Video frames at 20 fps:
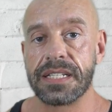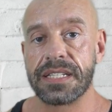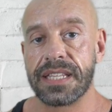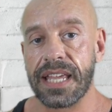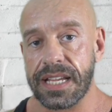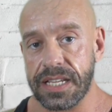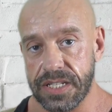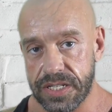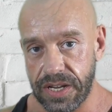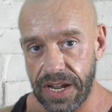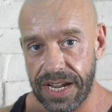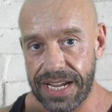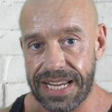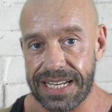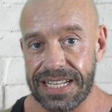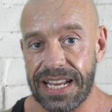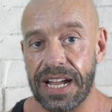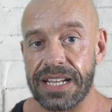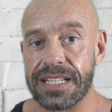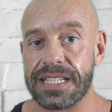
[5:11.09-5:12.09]
things like
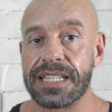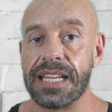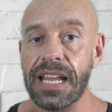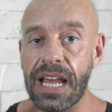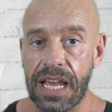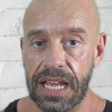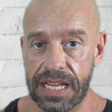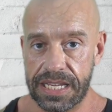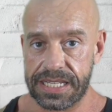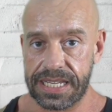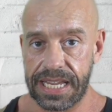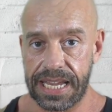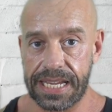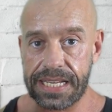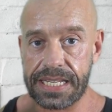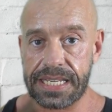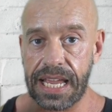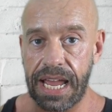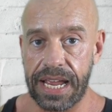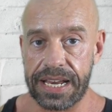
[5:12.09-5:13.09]
nuts,
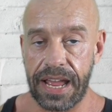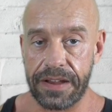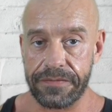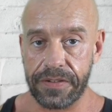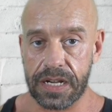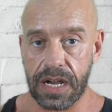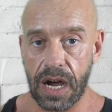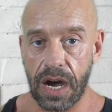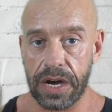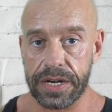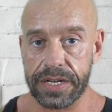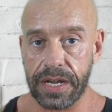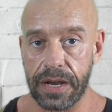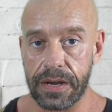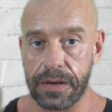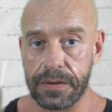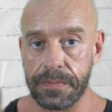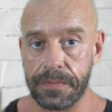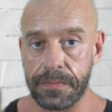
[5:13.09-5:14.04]
seeds and avocado.